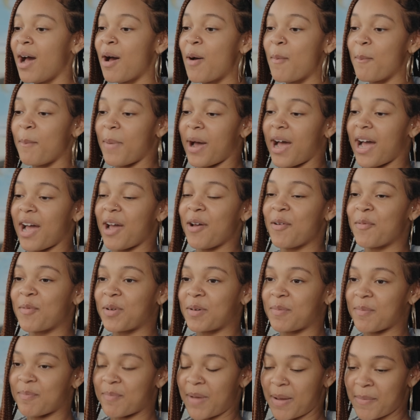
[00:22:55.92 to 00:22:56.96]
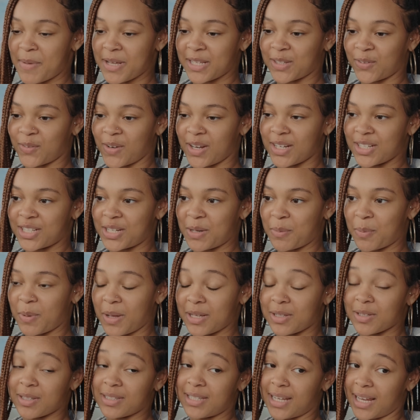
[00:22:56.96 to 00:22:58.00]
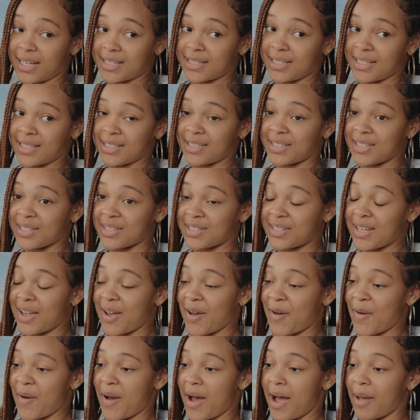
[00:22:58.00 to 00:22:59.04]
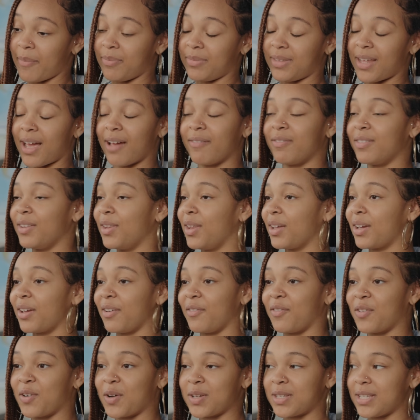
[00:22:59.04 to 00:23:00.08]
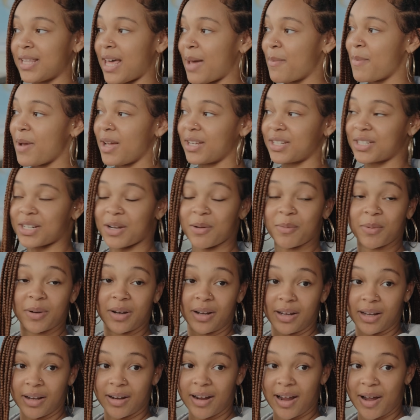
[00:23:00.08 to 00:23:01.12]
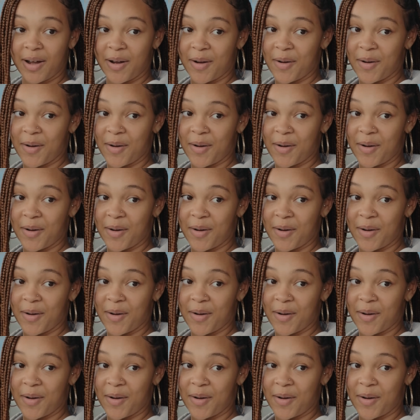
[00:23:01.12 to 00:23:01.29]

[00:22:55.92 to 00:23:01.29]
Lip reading: My best friend, she plays on Texas, so I'm definitely looking forward to that matchup. We're here at